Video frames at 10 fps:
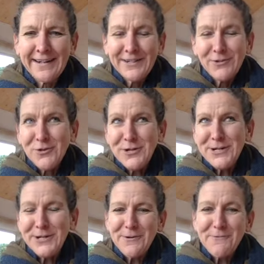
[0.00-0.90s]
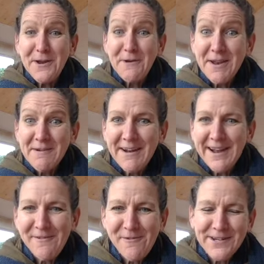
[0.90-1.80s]
traditional yogic
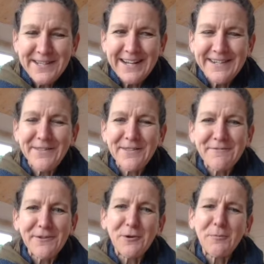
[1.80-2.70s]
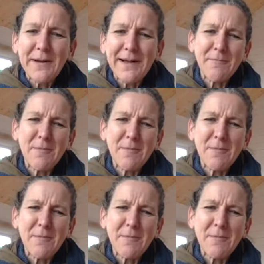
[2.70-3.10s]
way, cross-legged on the floor, but